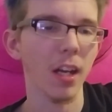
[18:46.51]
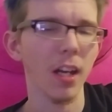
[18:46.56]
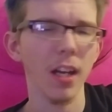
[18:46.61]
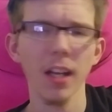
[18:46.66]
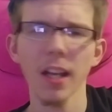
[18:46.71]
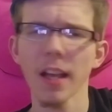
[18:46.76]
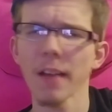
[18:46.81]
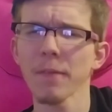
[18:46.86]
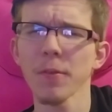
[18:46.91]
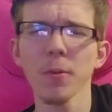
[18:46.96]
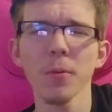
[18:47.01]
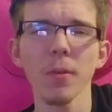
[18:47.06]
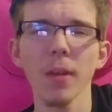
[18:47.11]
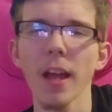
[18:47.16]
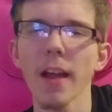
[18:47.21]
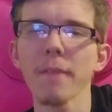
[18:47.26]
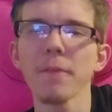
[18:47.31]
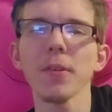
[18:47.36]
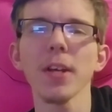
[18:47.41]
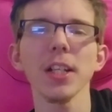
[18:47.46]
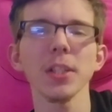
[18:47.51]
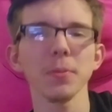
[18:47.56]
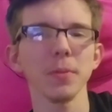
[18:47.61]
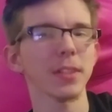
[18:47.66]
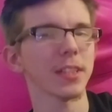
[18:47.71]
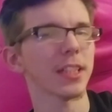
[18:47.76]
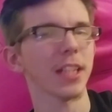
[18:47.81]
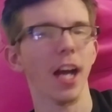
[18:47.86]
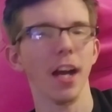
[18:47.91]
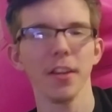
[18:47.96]
If you guys
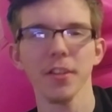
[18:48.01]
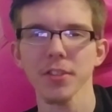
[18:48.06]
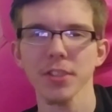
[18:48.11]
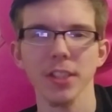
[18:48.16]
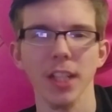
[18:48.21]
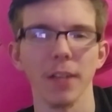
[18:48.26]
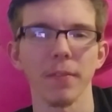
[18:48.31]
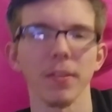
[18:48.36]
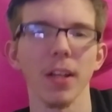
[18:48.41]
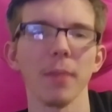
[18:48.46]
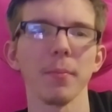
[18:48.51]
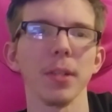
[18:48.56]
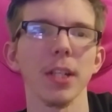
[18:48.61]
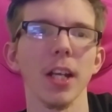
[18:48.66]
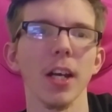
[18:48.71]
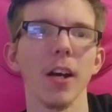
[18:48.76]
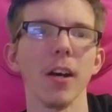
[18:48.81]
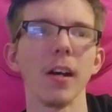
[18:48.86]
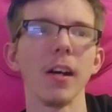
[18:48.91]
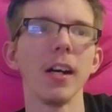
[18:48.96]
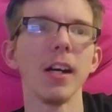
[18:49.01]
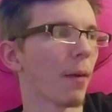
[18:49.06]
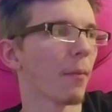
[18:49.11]
want to see other stuff, let me know.